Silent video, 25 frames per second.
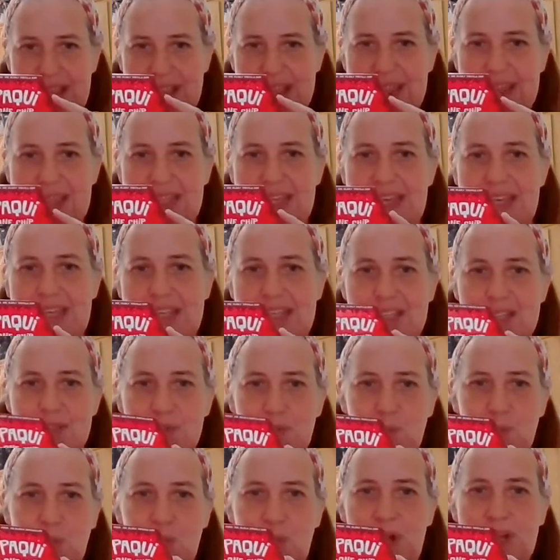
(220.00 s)

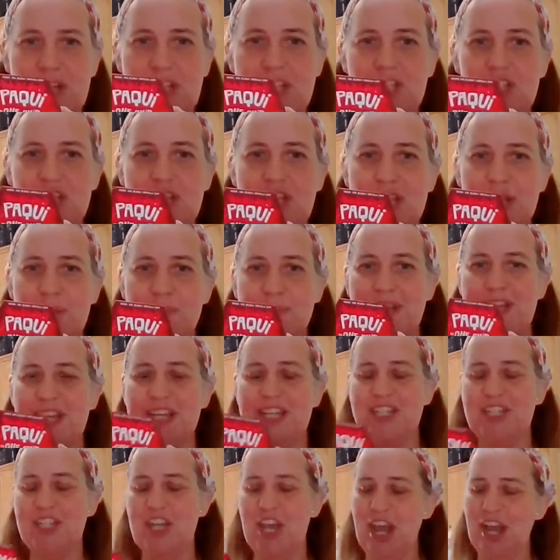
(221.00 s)
these one chip
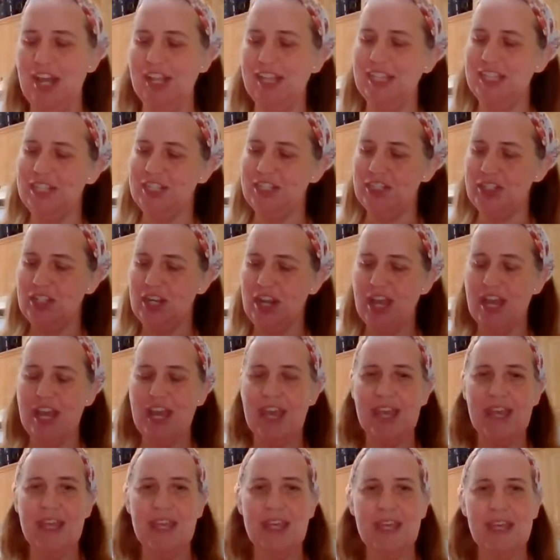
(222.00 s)
challenge.
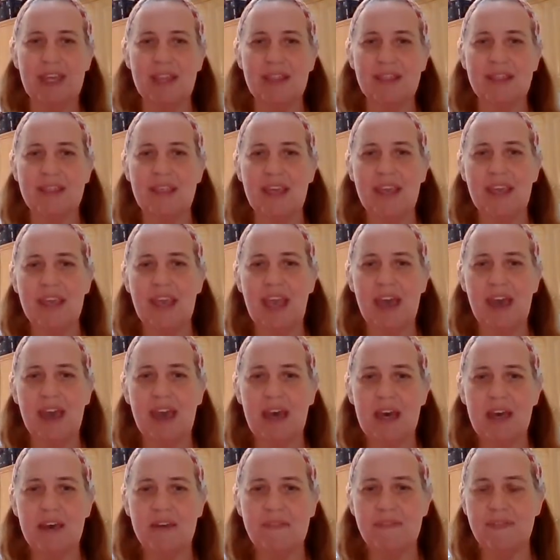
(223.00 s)
They
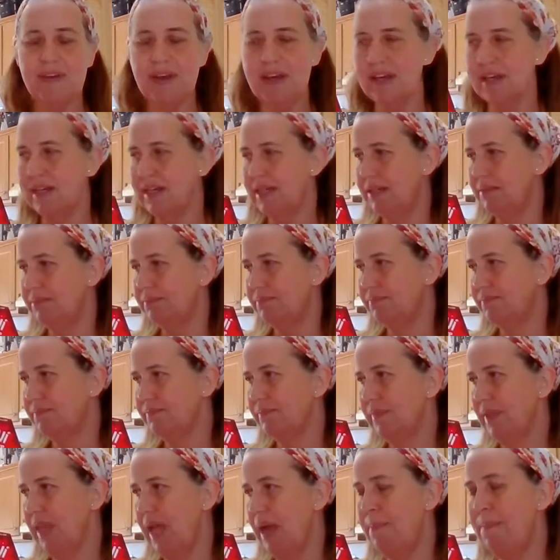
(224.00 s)
have
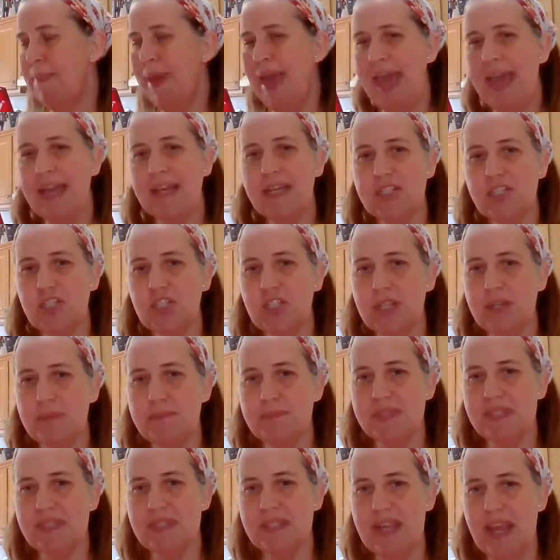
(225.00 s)
a bag of
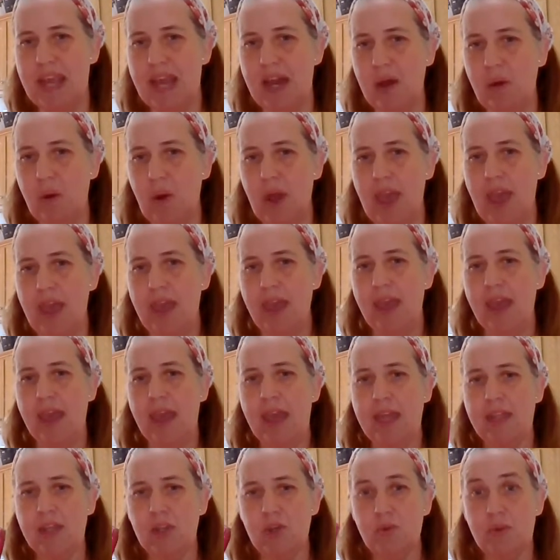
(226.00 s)
chips now,
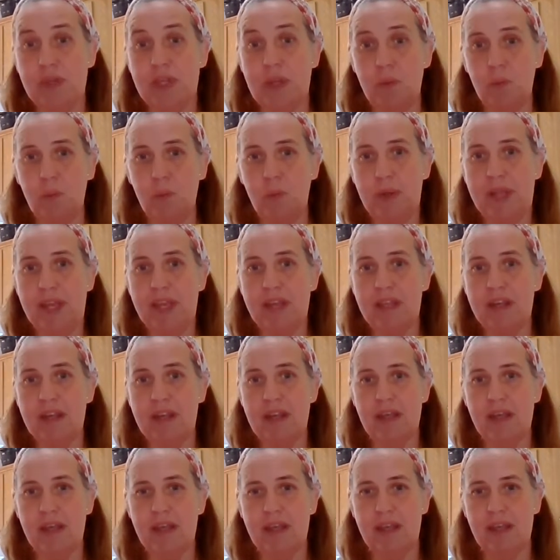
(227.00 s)
and you can
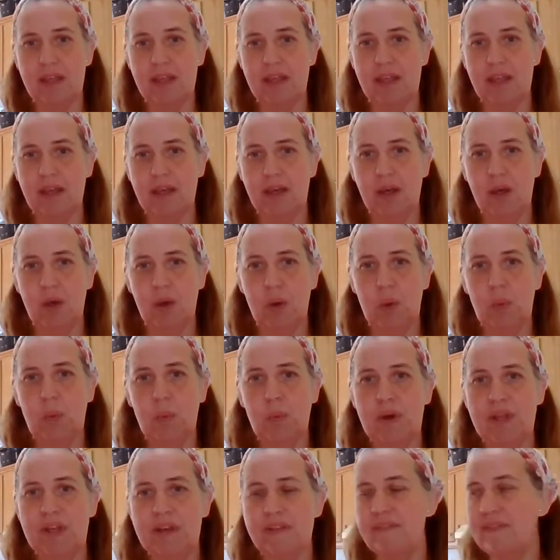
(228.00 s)
win
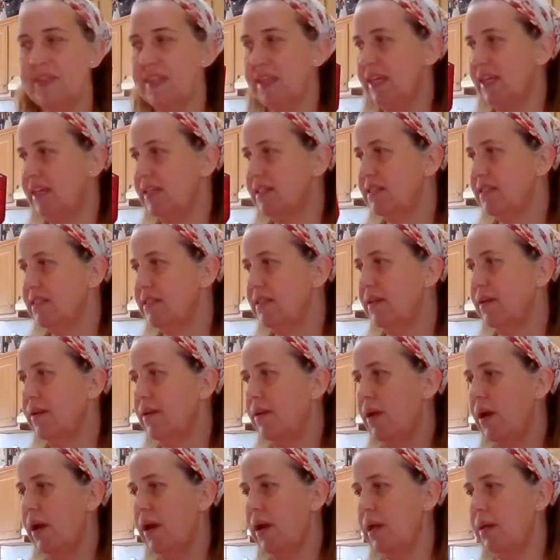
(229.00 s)
one of these
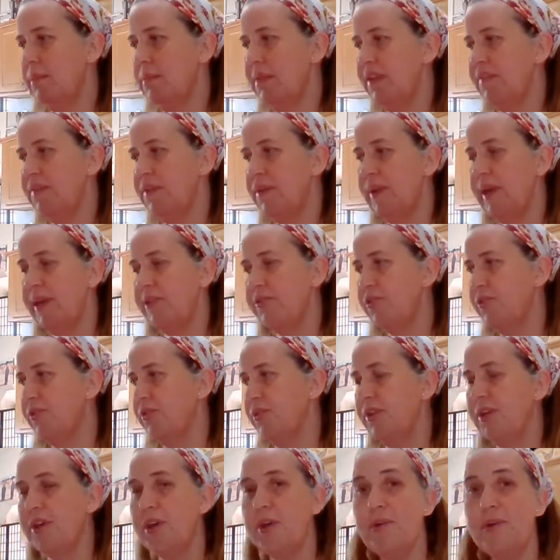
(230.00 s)
if you enter
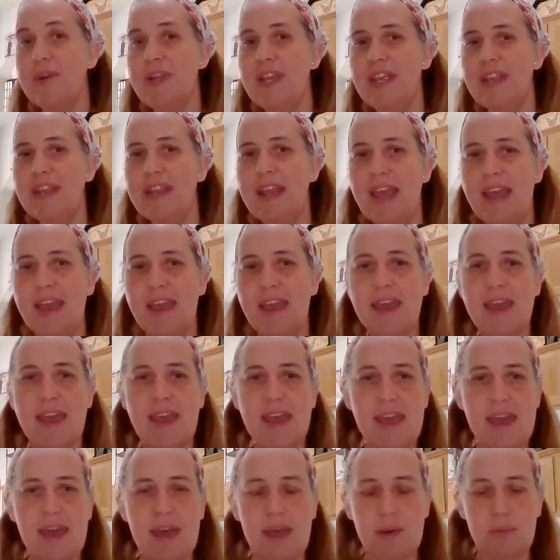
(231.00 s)
the code in.
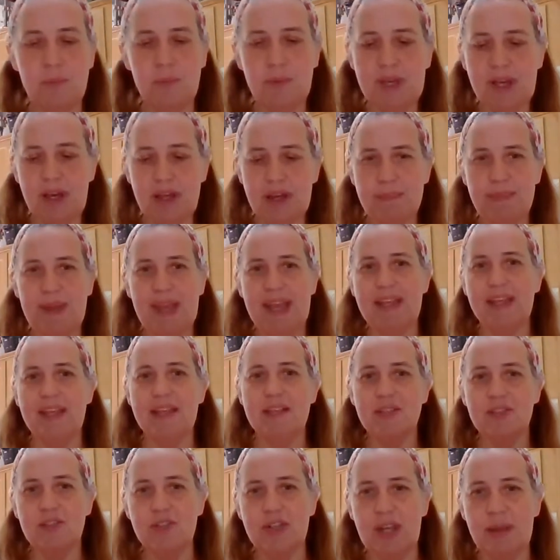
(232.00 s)
And we got a bag
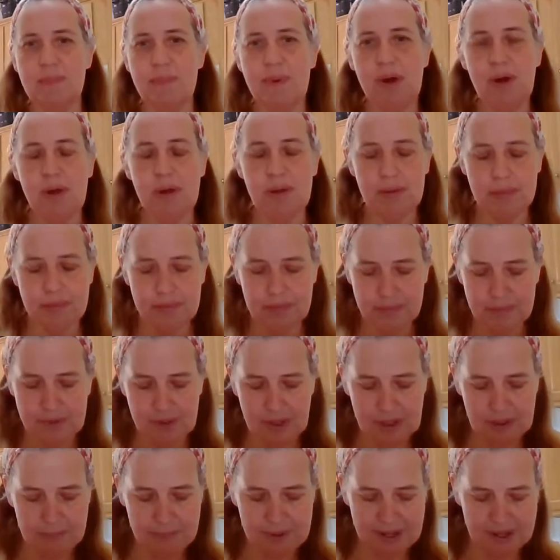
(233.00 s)
yesterday. Paul
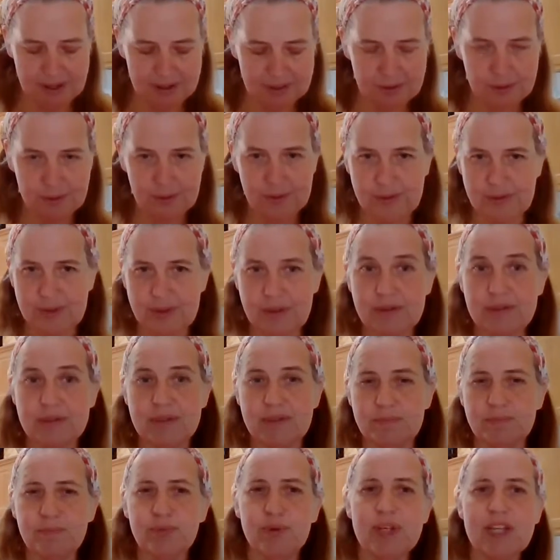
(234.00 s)
got a bag. They're
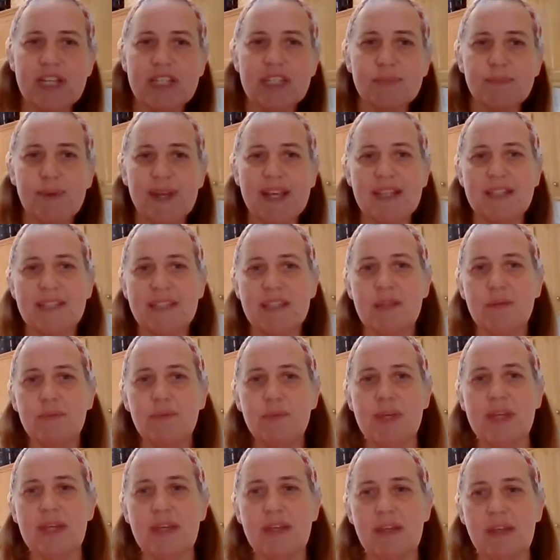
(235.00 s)
pretty spicy.
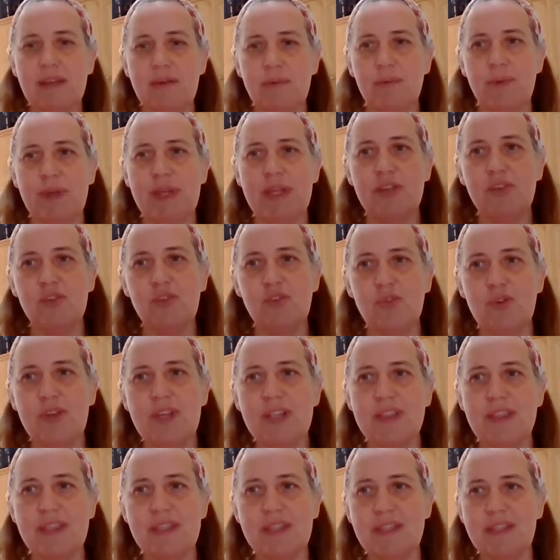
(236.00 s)
We
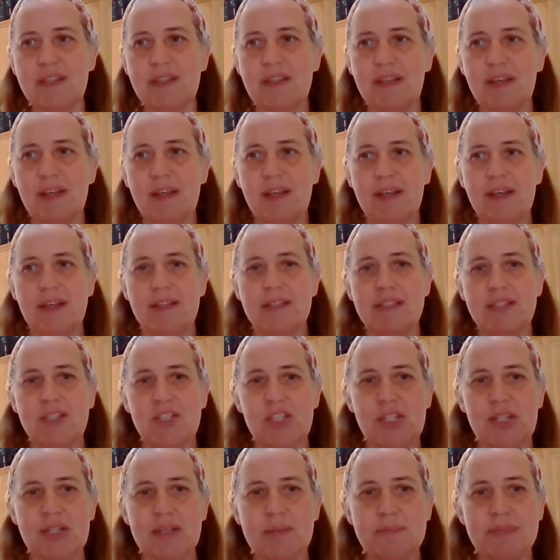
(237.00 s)
enjoyed the
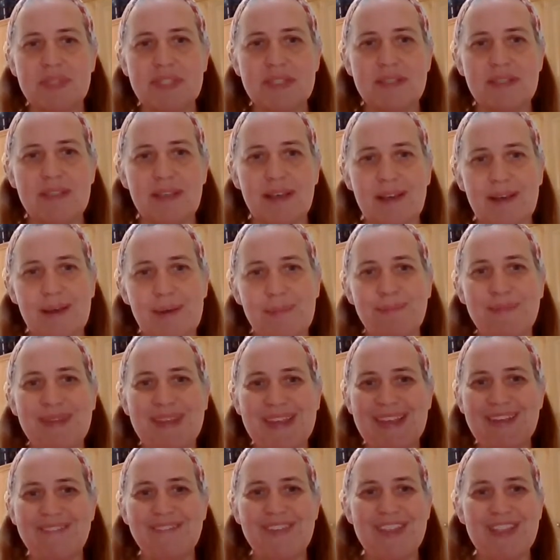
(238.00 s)
chips.
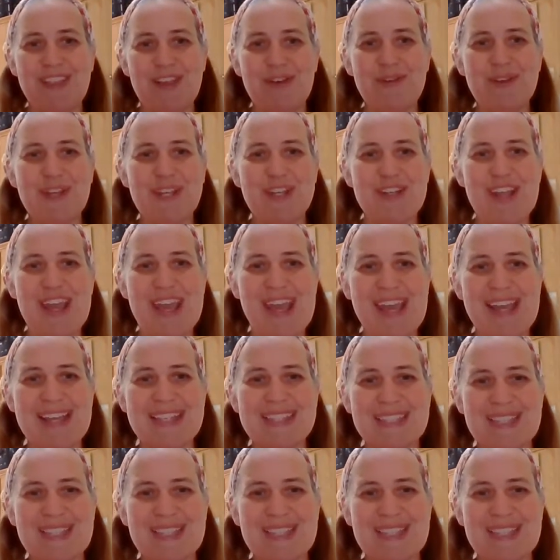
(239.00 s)
Even Logan ate